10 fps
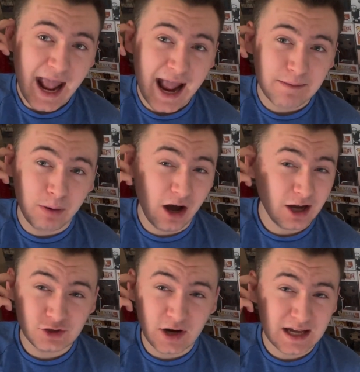And
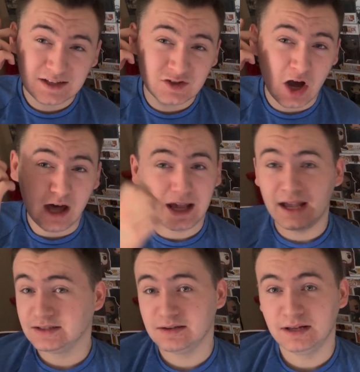Padre is not
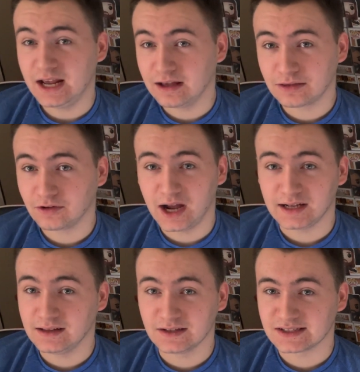an intimidating
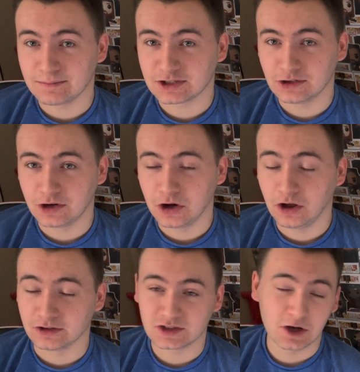threat in this episode at
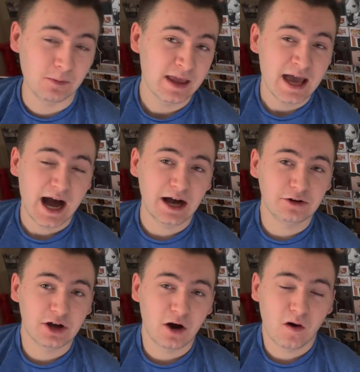all. So, I
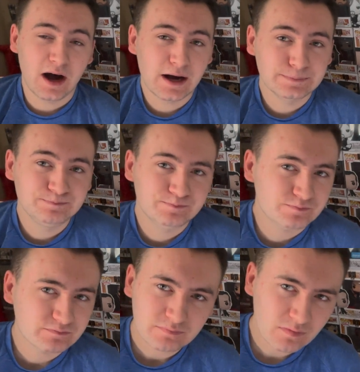don't know.
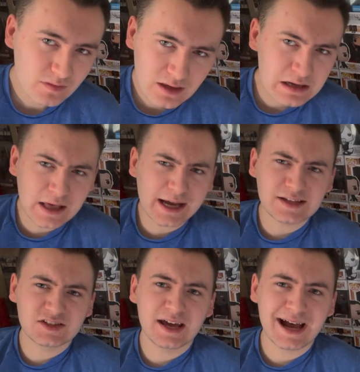Like
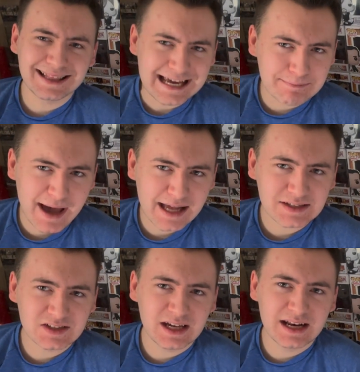I said, I like
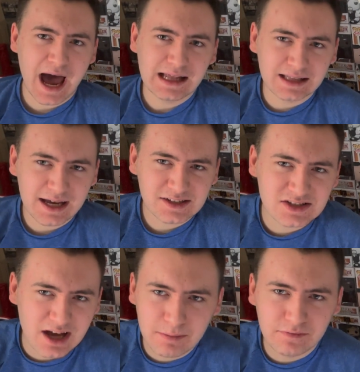Madison. I like
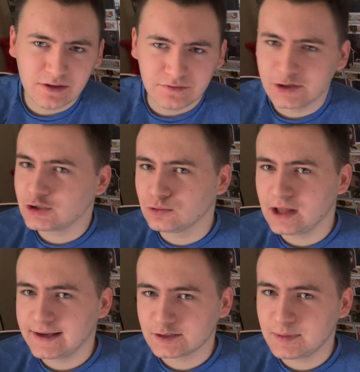some of the
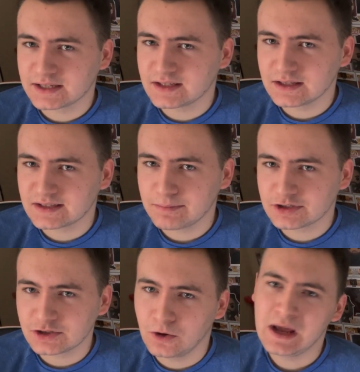visual aspects of this
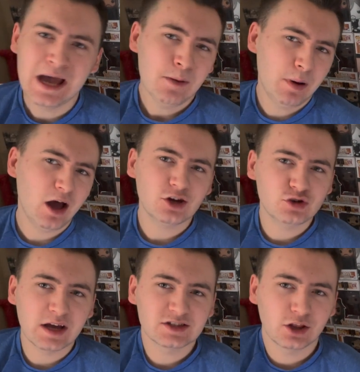episode.
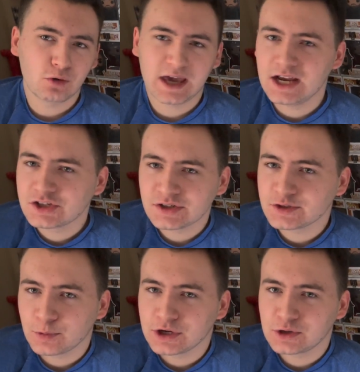Padre as a location
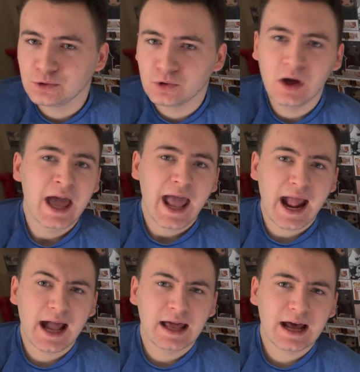is pretty cool.
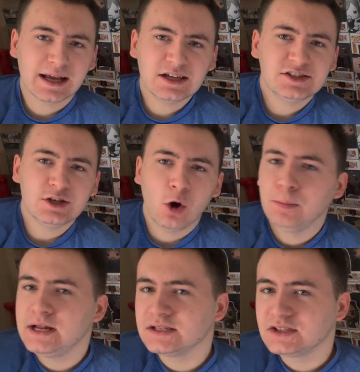And I guess the
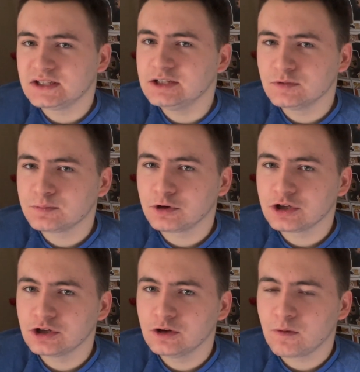opening scene was
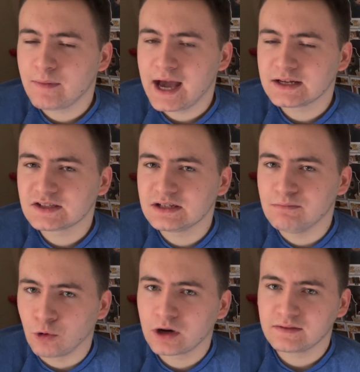pretty good with Madison
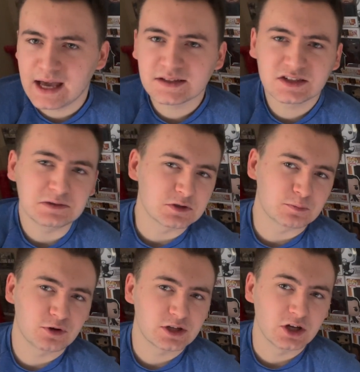and Morgan. That scene was
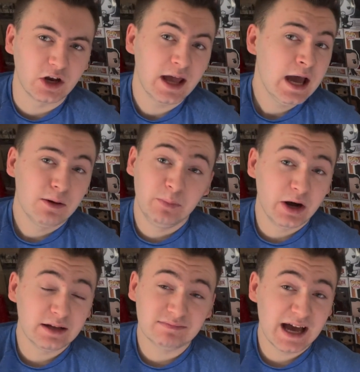pretty good.
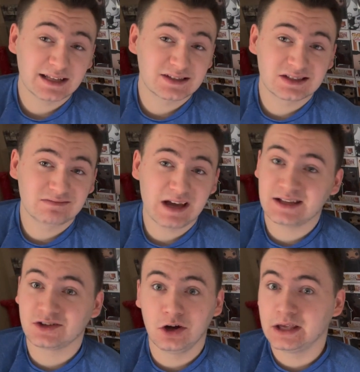But
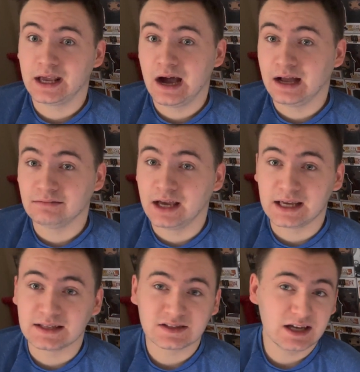that's all you got.
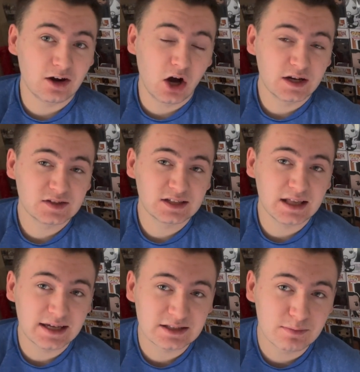Like, it honestly,
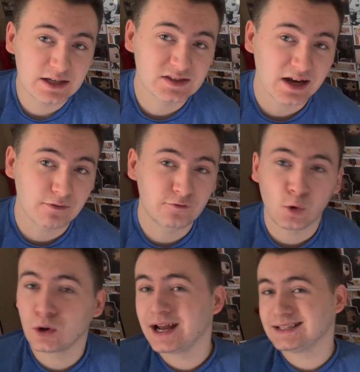like, to me, it's like a
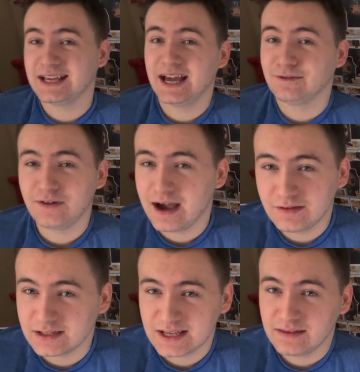4 out of 10, a
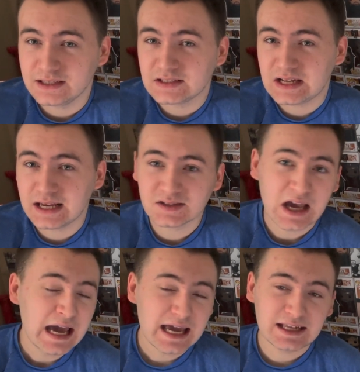5 out of 10 these days.
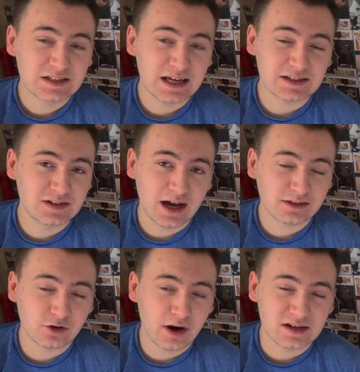It's
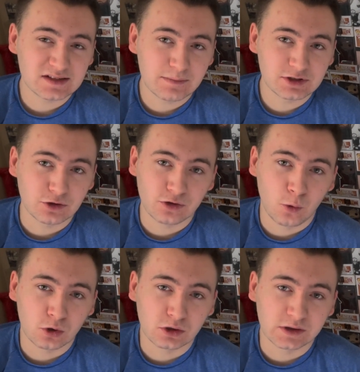not the greatest episode in the
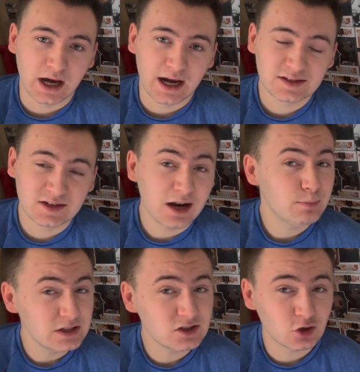world. It's not a
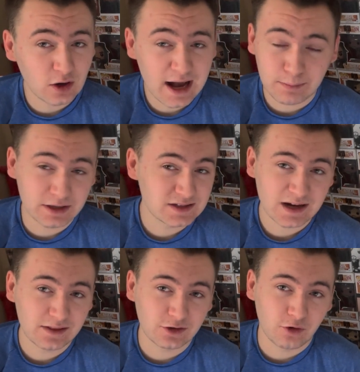piece of crap, but it's
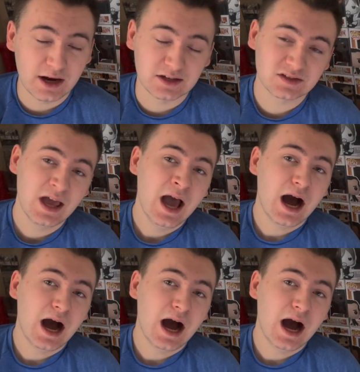not the greatest.